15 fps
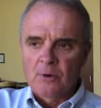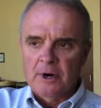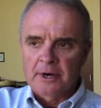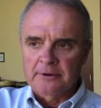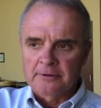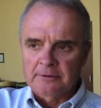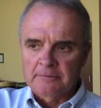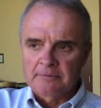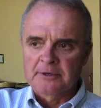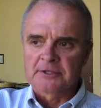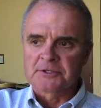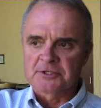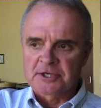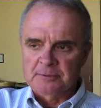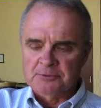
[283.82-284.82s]
water
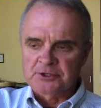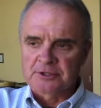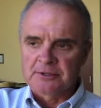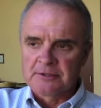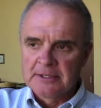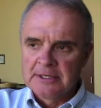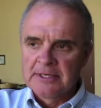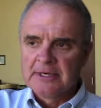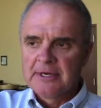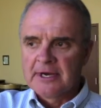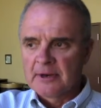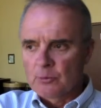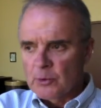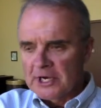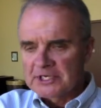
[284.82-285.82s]
consumption
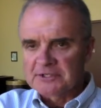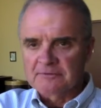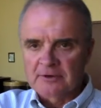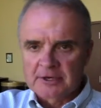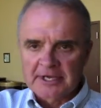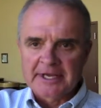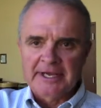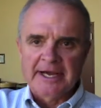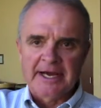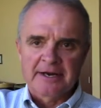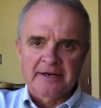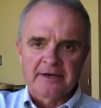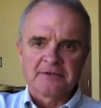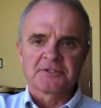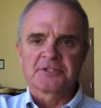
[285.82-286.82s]
and ways of looking
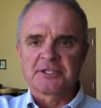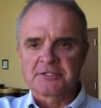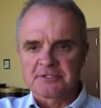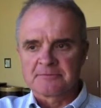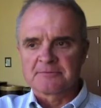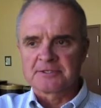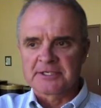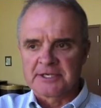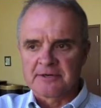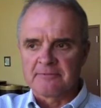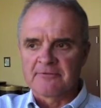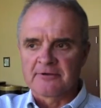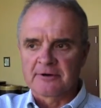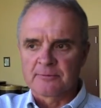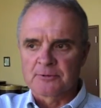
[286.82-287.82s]
at it and systems to
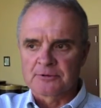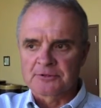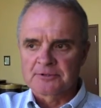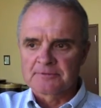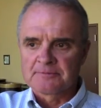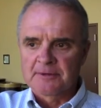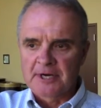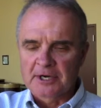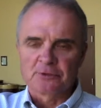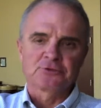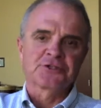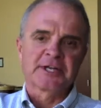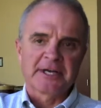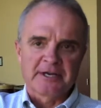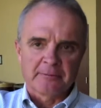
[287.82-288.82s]
help farmers
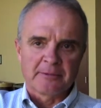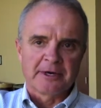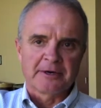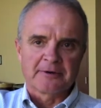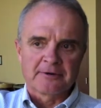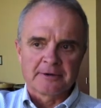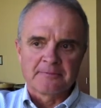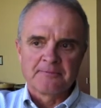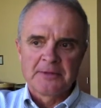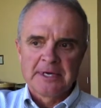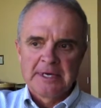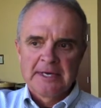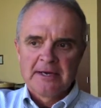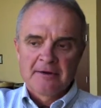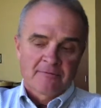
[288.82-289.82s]
understand it better. And
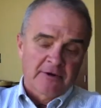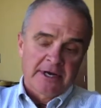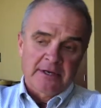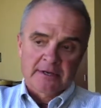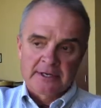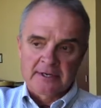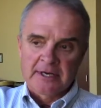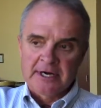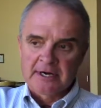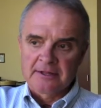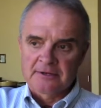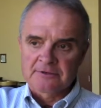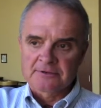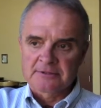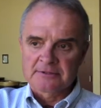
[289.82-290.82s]
frankly, a
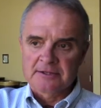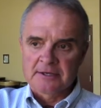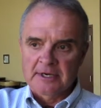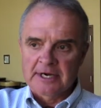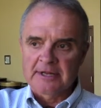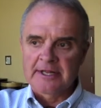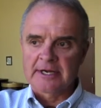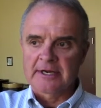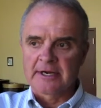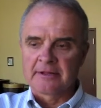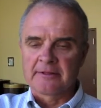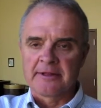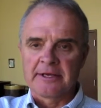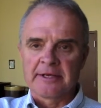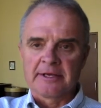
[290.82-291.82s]
lot of those, a lot of that
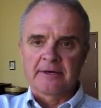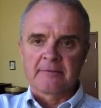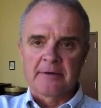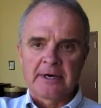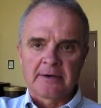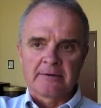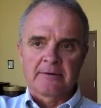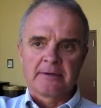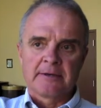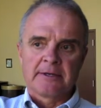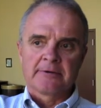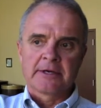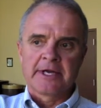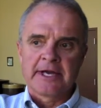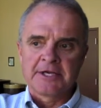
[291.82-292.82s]
kind of thinking about
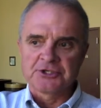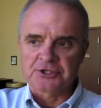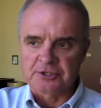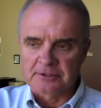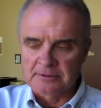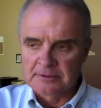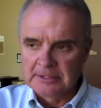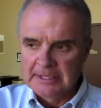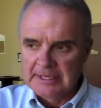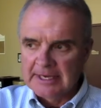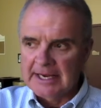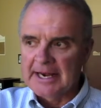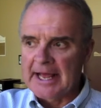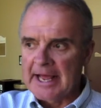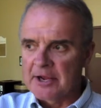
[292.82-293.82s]
irrigation
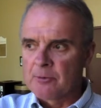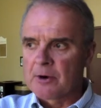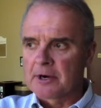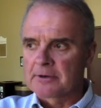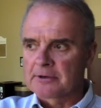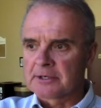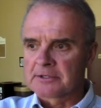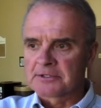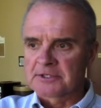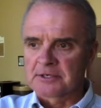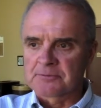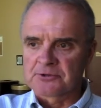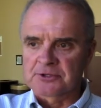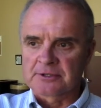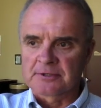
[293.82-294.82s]
and ag water
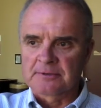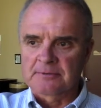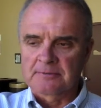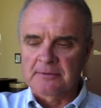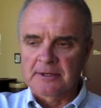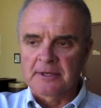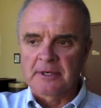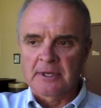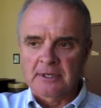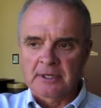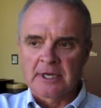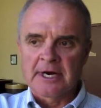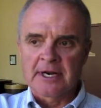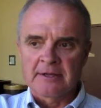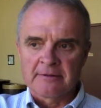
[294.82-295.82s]
consumption, a
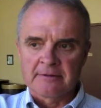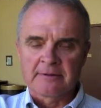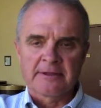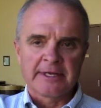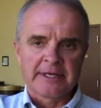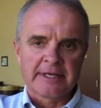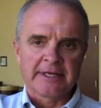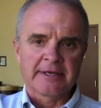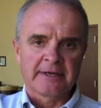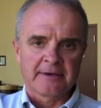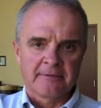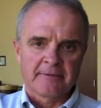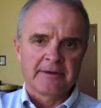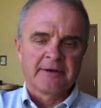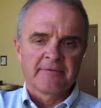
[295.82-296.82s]
lot of the thinking
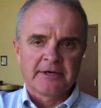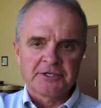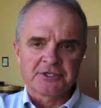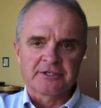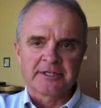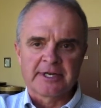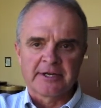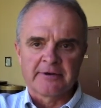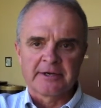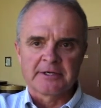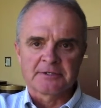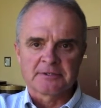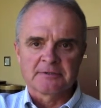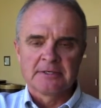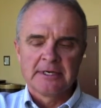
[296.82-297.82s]
and innovation in that
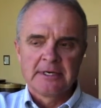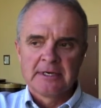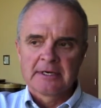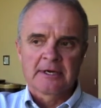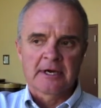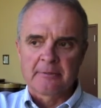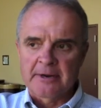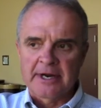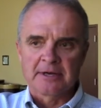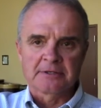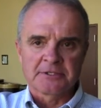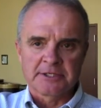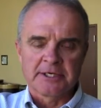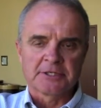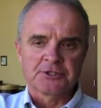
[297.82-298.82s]
area is coming out
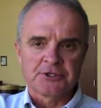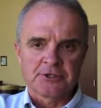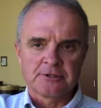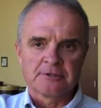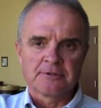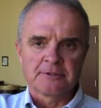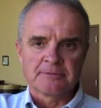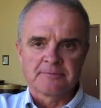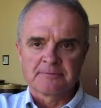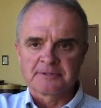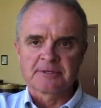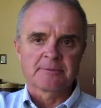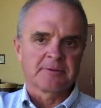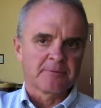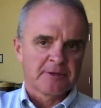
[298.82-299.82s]
of C S U and
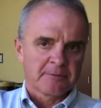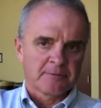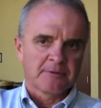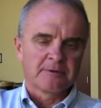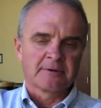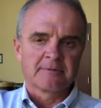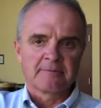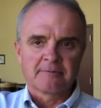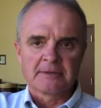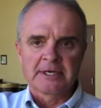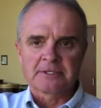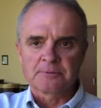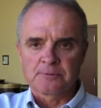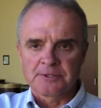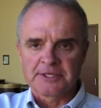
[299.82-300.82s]
some of the people and
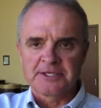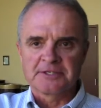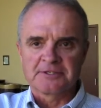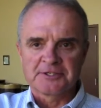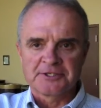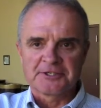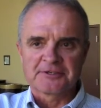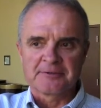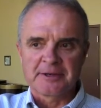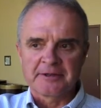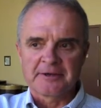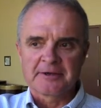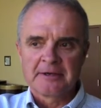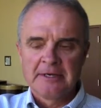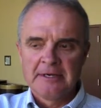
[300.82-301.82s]
expertise that's here. I mean,
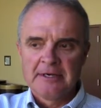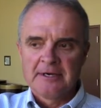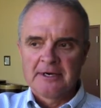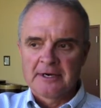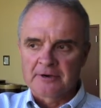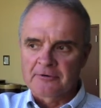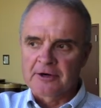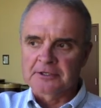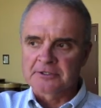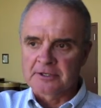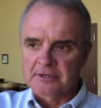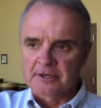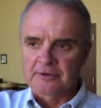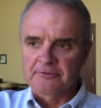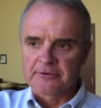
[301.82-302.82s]
I think across
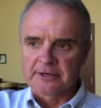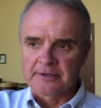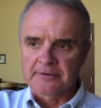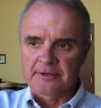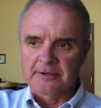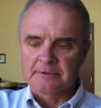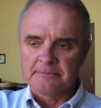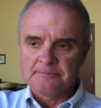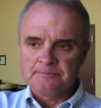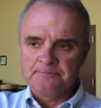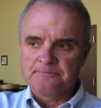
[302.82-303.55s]
the country, I think